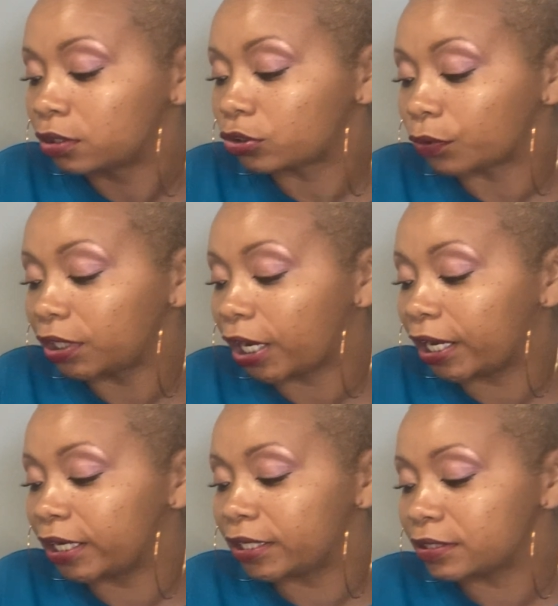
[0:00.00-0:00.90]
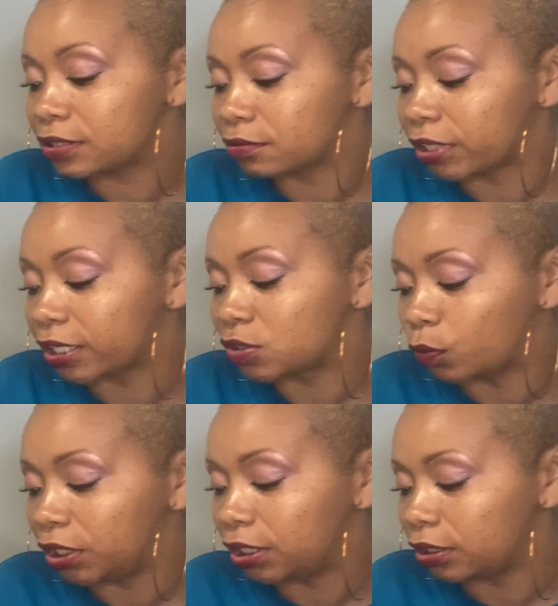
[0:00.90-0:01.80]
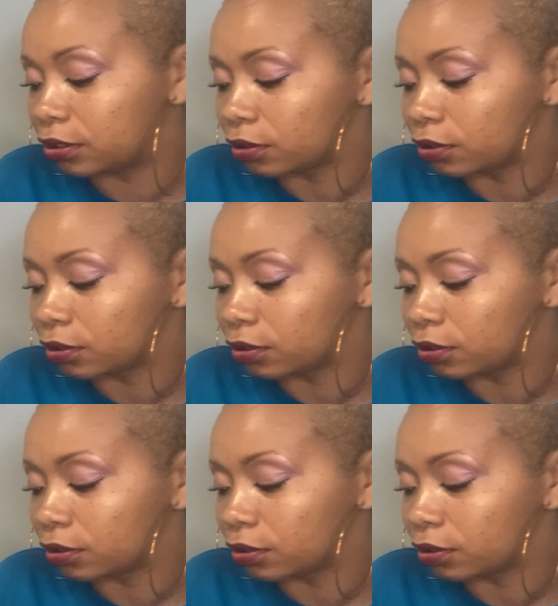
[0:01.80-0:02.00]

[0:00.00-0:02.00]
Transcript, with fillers: three days, next week.